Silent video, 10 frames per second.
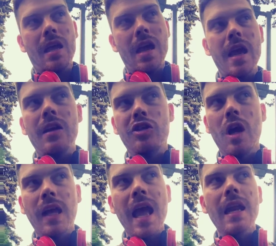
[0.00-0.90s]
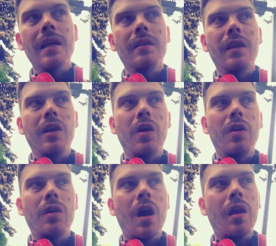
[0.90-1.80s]
And a drug addict, you know,
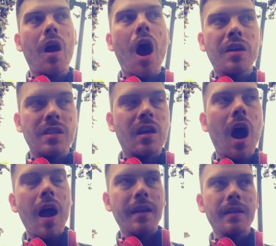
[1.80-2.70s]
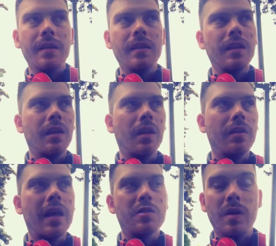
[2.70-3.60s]
on Oxycontin. You know,
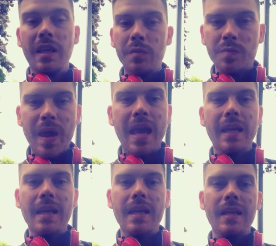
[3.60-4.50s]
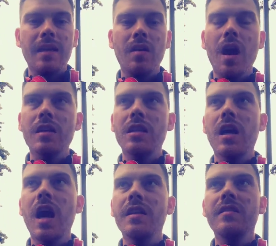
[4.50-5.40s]
that's what he was banging in a needle.
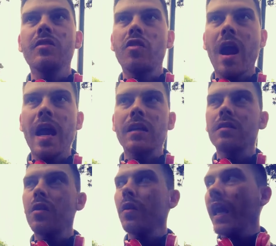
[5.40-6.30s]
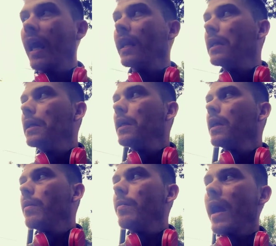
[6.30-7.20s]
Oxycontin, crack, cocaine,
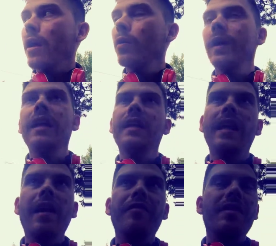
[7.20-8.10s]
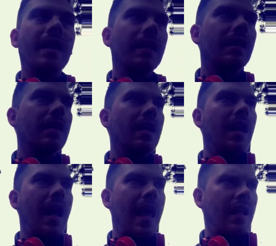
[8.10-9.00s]
heroin. He did everything.
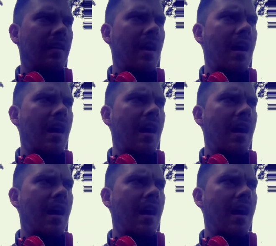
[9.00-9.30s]
And,